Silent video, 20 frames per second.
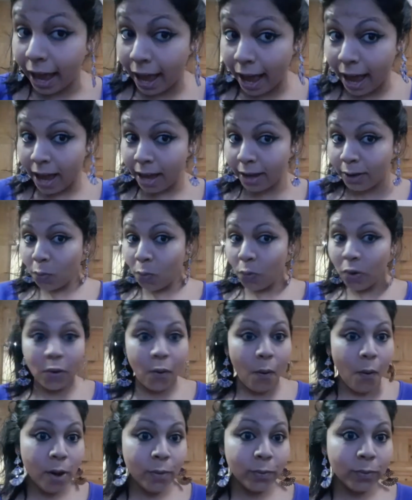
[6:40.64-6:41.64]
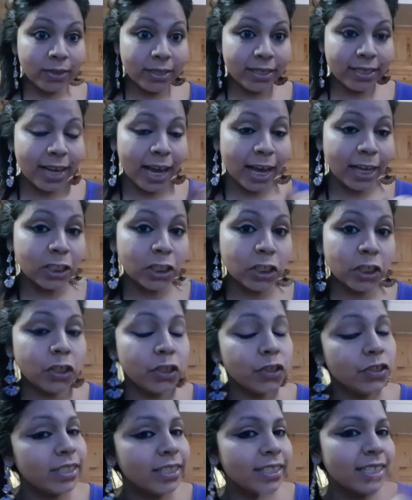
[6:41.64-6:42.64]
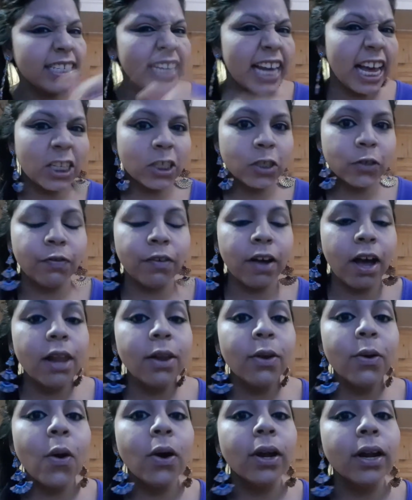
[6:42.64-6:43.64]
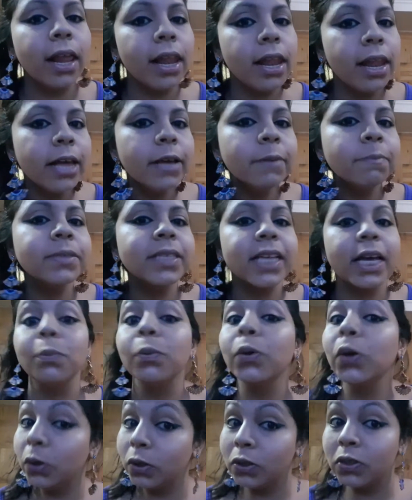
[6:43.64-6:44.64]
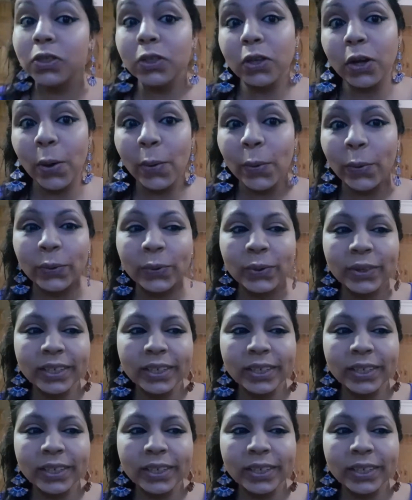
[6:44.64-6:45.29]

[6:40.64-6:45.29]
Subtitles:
And we're almost done. Just a dash of color on our lips and we're good to go.